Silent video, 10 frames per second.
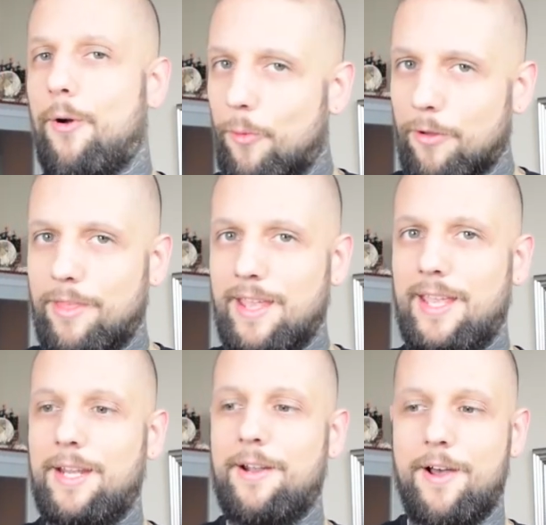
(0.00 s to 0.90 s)
were
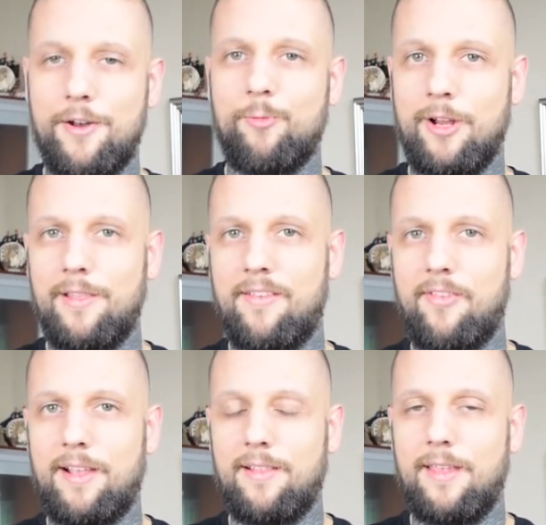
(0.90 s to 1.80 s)
thinking
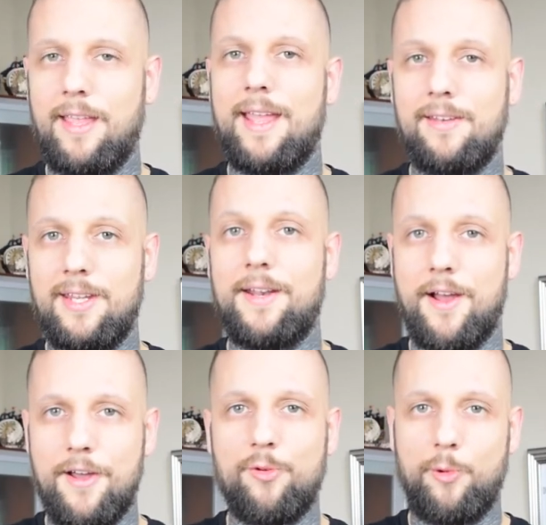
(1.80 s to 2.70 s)
unrealistically and did
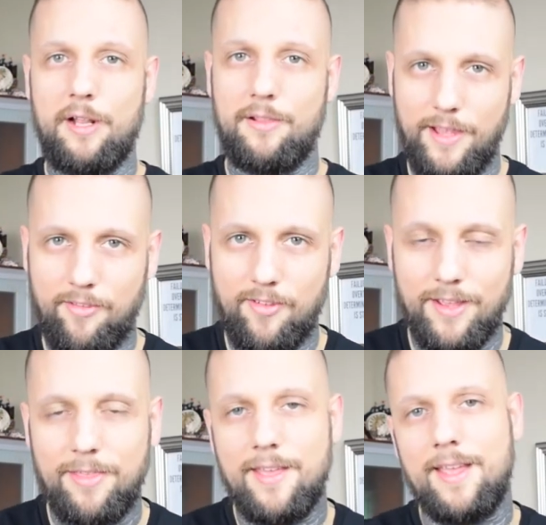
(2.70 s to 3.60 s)

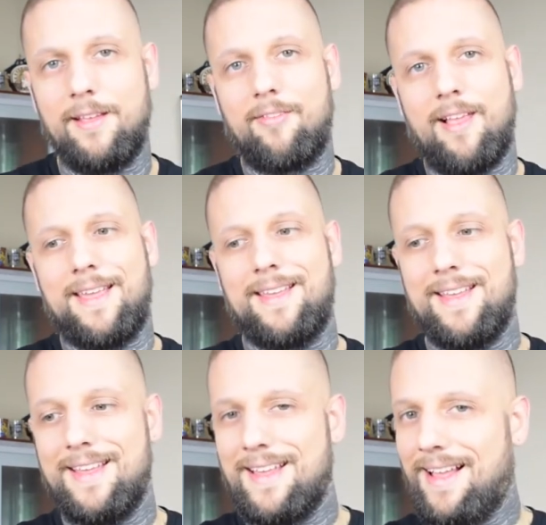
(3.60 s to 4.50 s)
unrealistic things, like
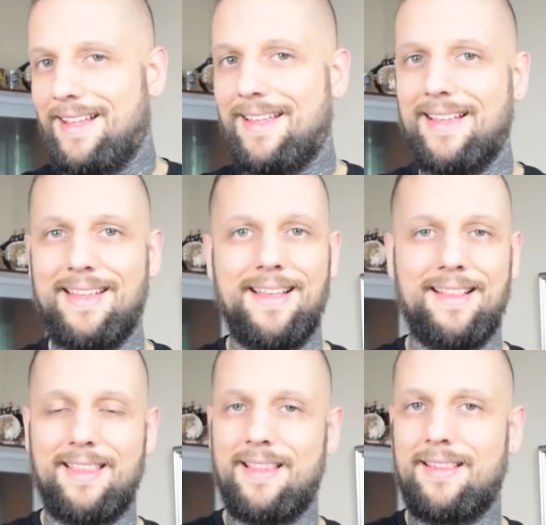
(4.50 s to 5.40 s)

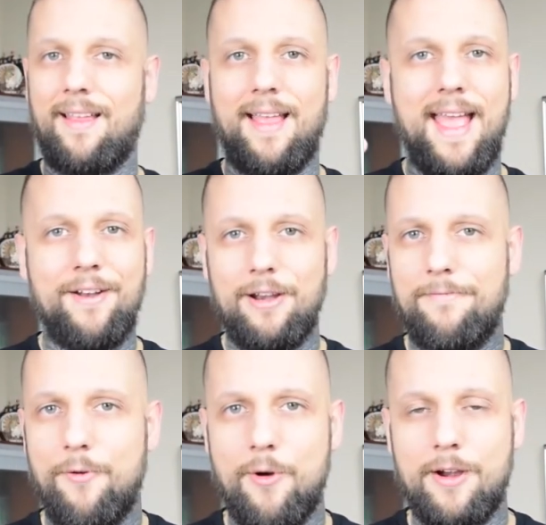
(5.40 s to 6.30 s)
Henry
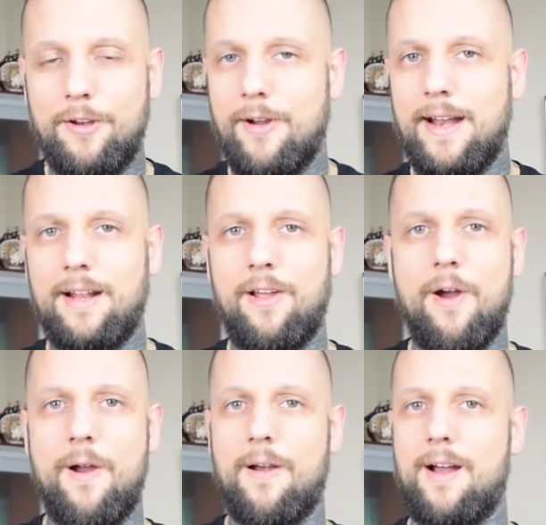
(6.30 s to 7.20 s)
Ford creating the
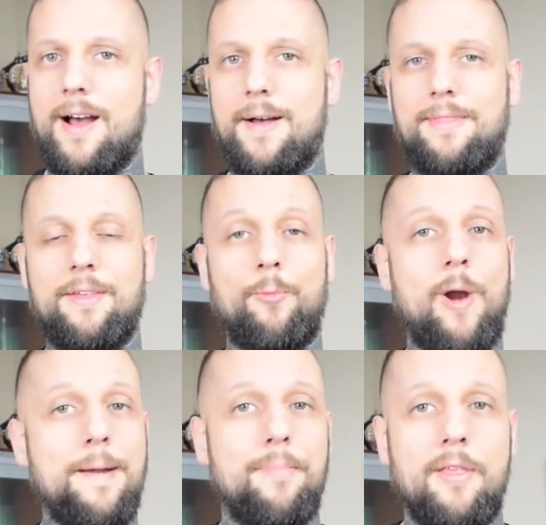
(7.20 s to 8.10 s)
car, the
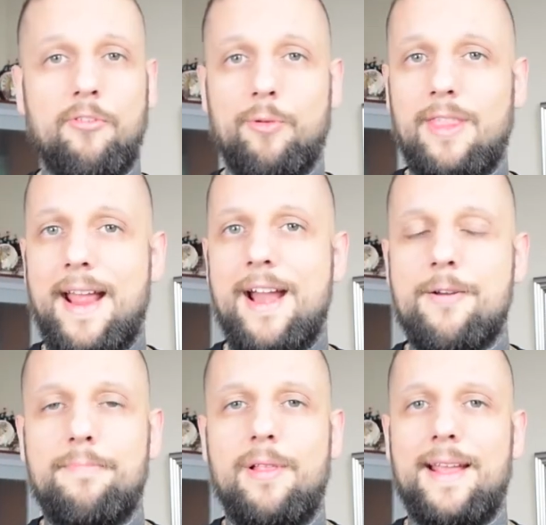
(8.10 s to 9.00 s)
Wright brothers with the
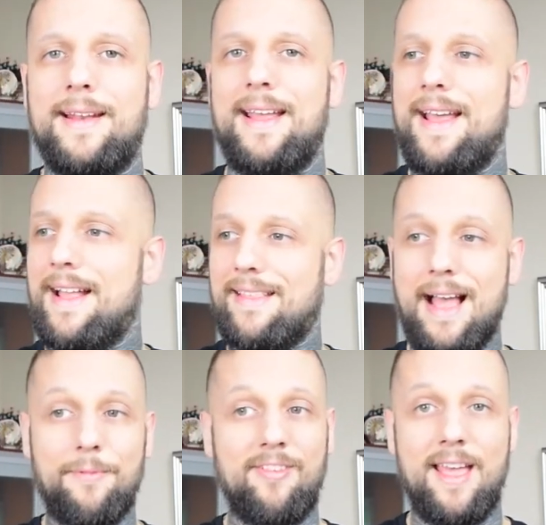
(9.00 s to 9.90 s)
airplane,
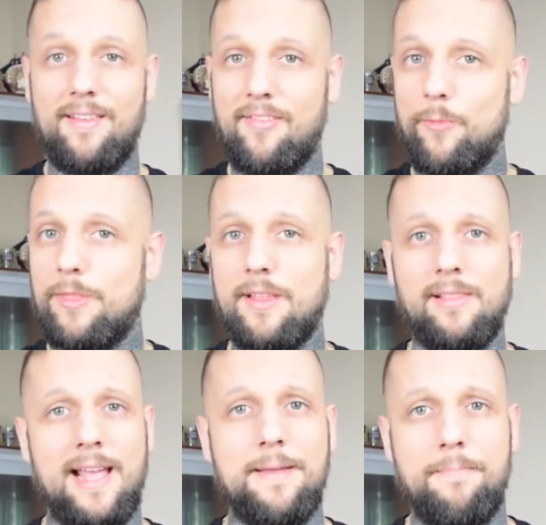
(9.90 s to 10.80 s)
Thomas Edison with the
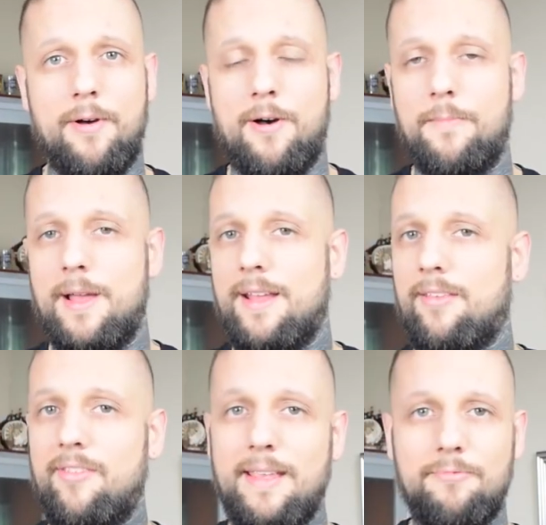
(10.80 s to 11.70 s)
light bulb,
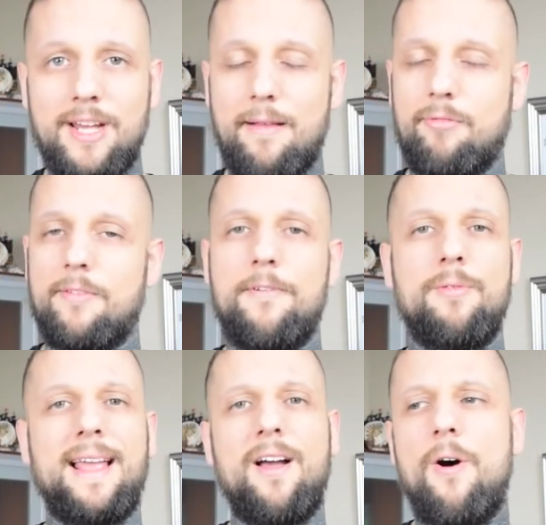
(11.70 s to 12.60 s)
Steve Jobs with the
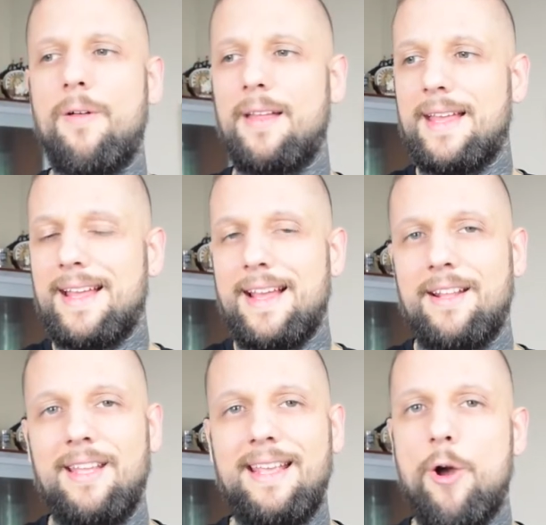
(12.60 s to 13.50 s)
phone. Like, all
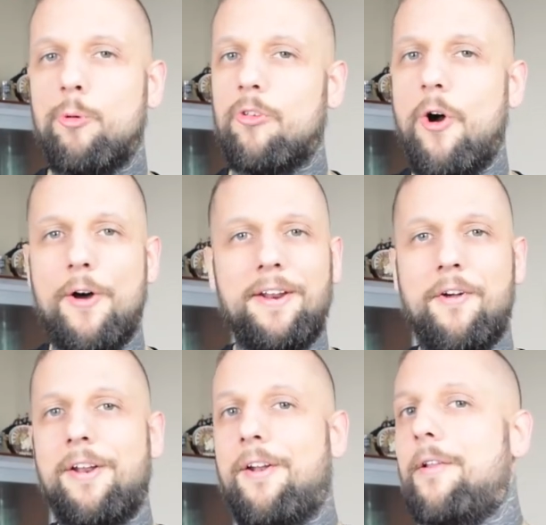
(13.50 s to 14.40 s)
it goes on and
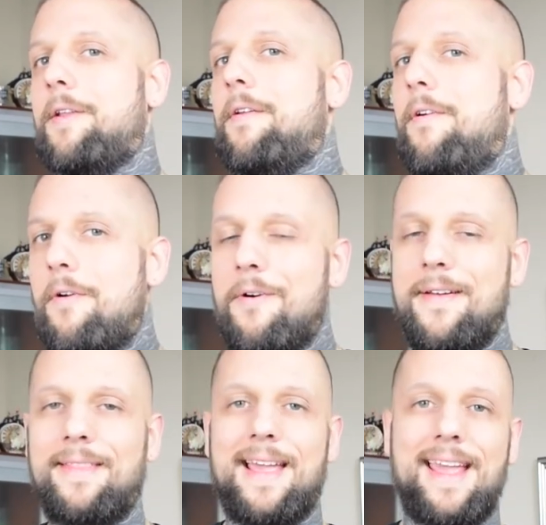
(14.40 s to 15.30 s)
on and on and
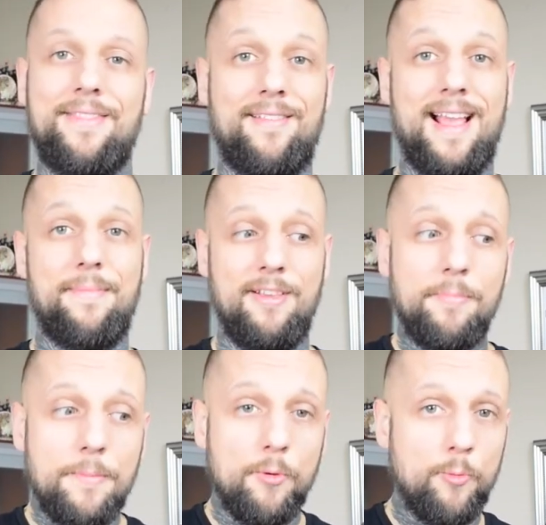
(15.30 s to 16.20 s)
on. Like, at the time, these
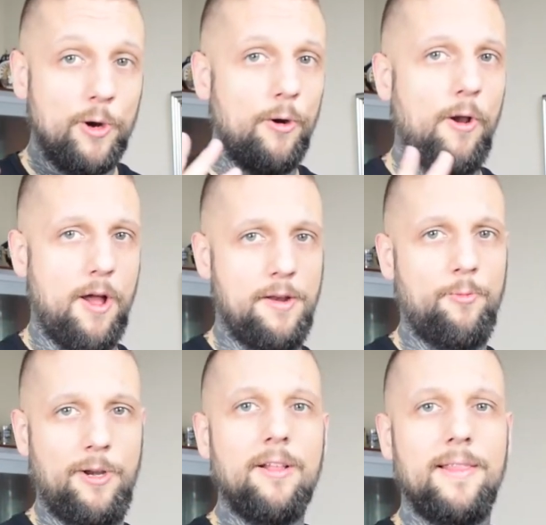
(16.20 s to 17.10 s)
people were
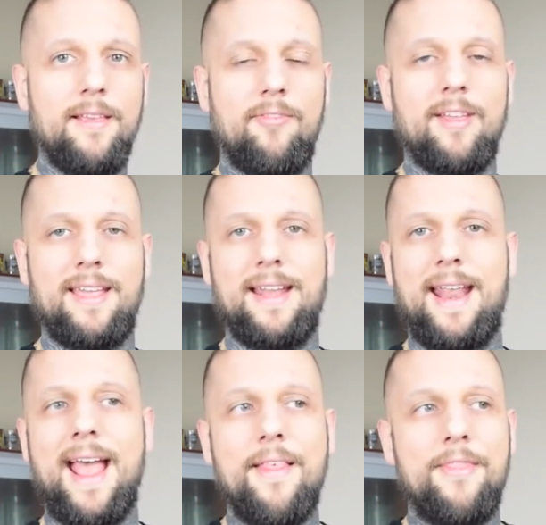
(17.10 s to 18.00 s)
unrealistic, and
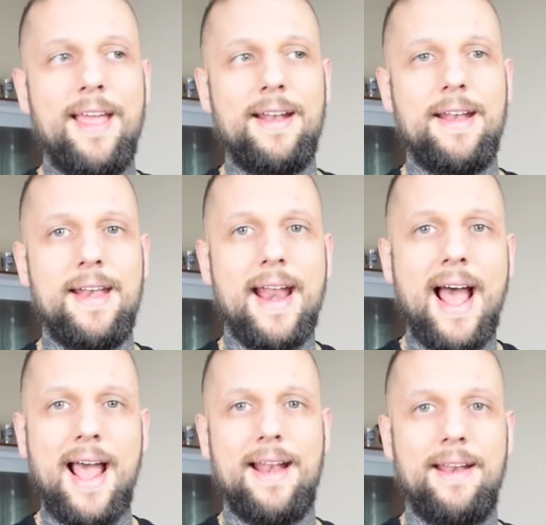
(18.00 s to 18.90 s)
had they
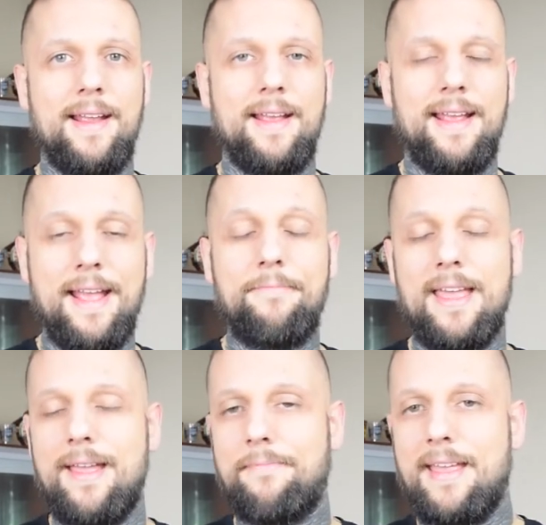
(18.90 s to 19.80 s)
not, if
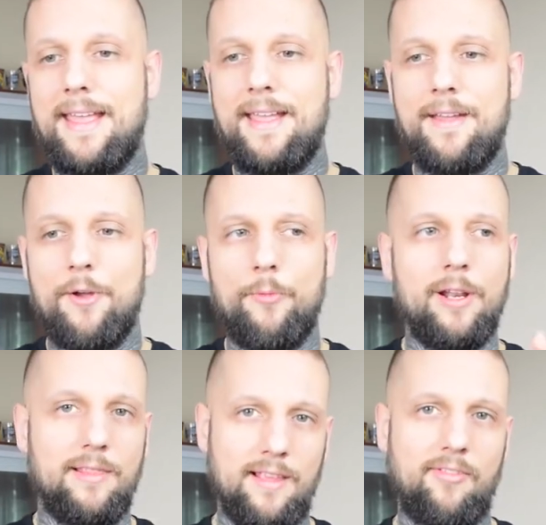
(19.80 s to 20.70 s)
they would
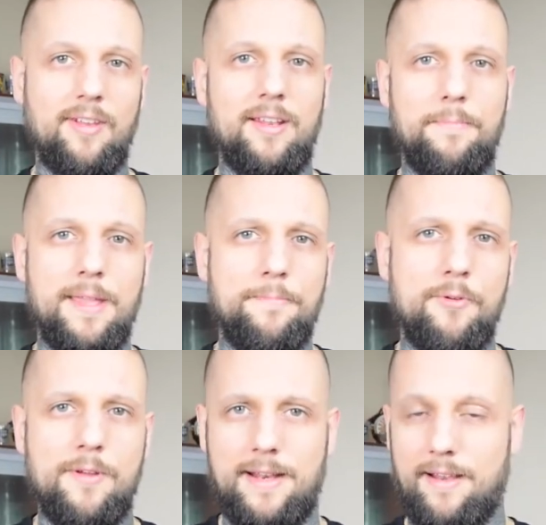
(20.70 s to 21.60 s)
have listened to
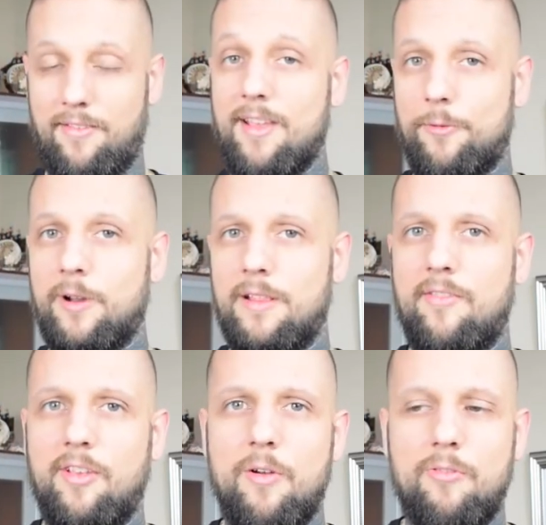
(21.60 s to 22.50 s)
people and set
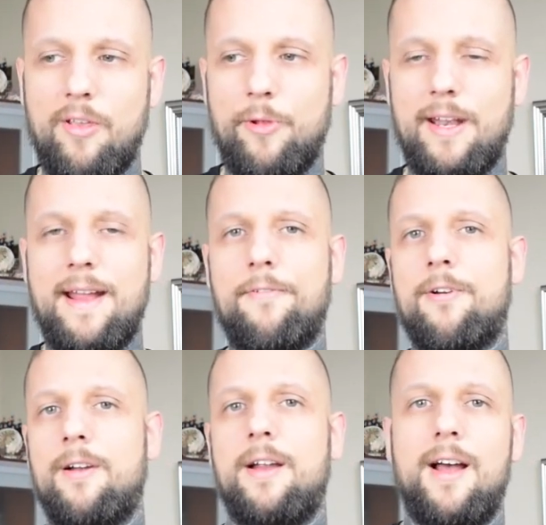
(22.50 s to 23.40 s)
realistic goals, they would have never